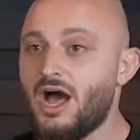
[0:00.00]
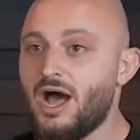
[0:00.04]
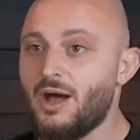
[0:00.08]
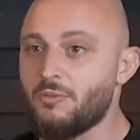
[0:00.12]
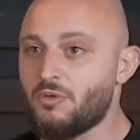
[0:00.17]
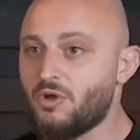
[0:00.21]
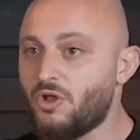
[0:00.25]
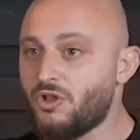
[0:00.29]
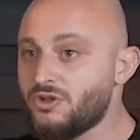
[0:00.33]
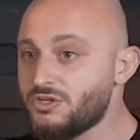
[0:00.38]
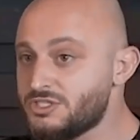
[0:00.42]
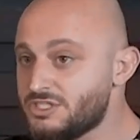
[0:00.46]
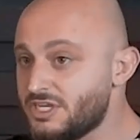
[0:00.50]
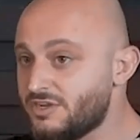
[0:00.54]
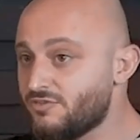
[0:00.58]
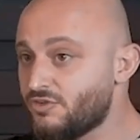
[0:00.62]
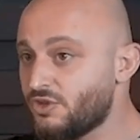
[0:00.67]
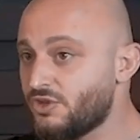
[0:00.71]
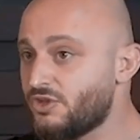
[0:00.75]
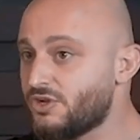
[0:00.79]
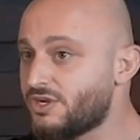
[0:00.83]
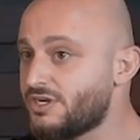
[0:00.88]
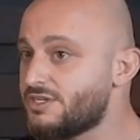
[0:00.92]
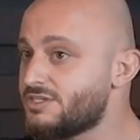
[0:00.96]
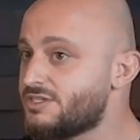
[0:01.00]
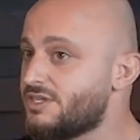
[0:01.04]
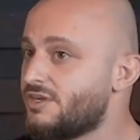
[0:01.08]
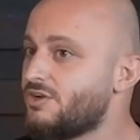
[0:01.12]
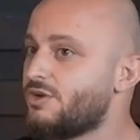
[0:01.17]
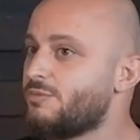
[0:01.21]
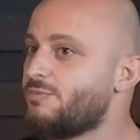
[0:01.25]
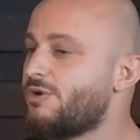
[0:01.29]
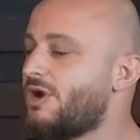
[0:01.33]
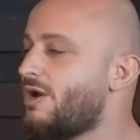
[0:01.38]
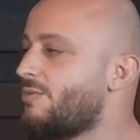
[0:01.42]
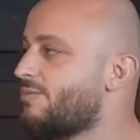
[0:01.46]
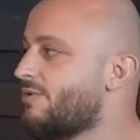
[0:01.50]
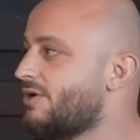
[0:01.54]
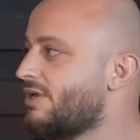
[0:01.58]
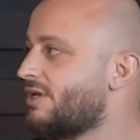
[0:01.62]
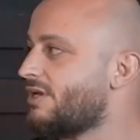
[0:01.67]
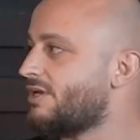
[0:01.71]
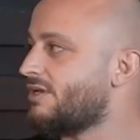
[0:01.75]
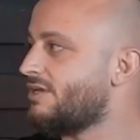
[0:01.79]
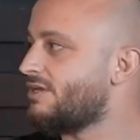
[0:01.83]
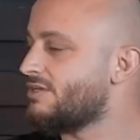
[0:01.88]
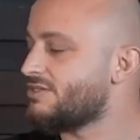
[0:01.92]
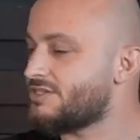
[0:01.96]
I'm calling to see if you're looking to sell your
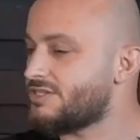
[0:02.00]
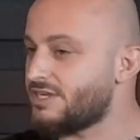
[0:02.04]
property.